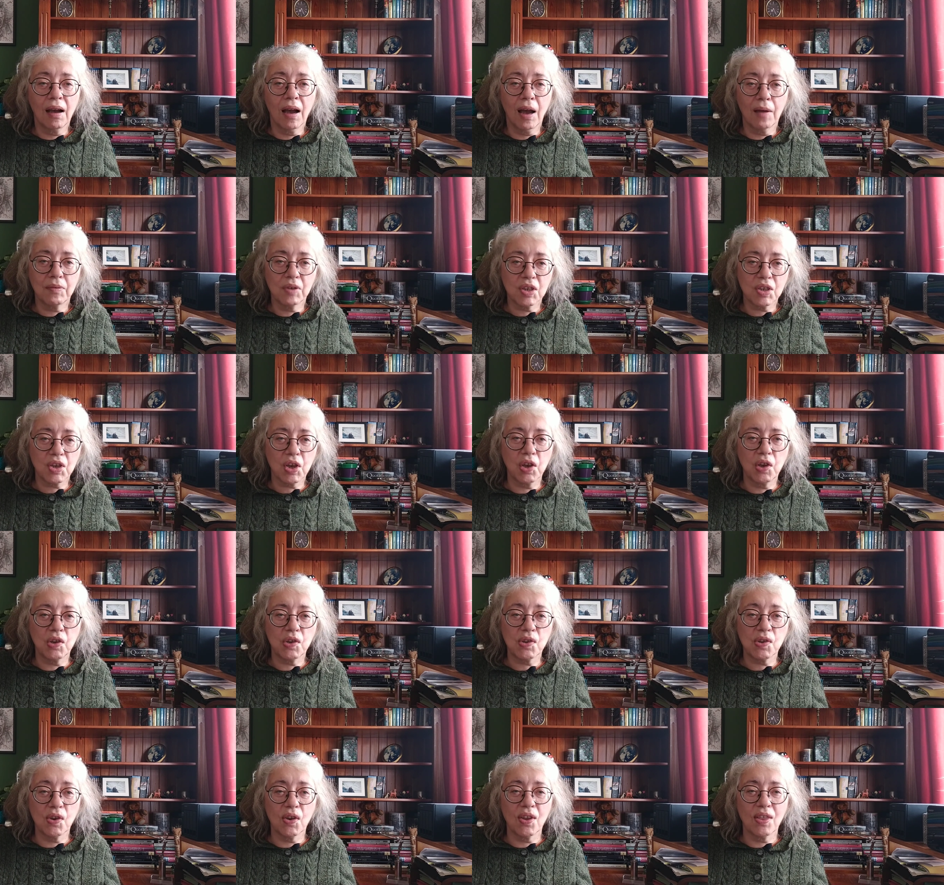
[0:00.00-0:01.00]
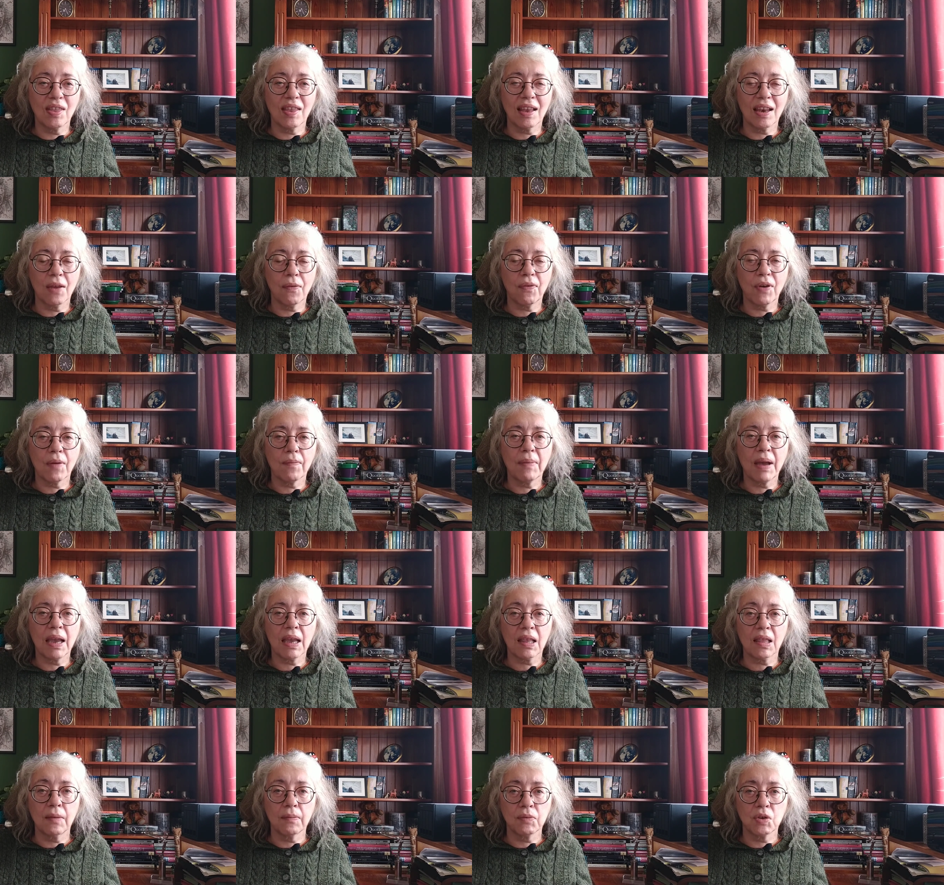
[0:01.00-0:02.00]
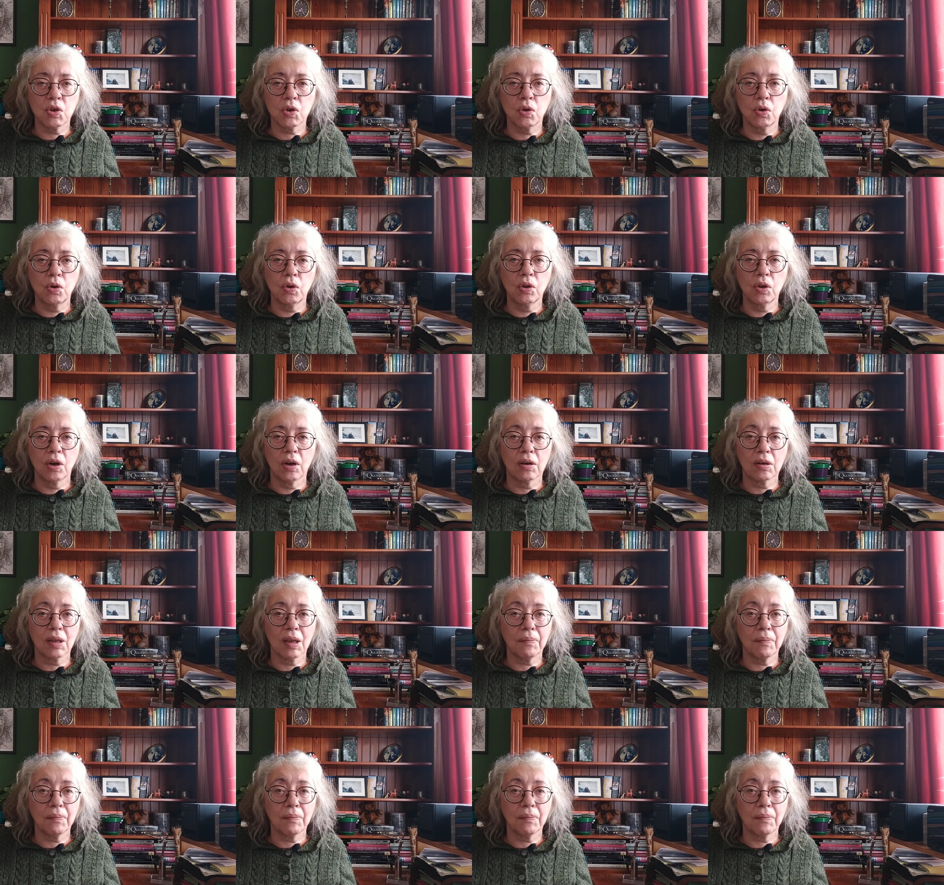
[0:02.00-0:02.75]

I'm just concerned that if I make them too long,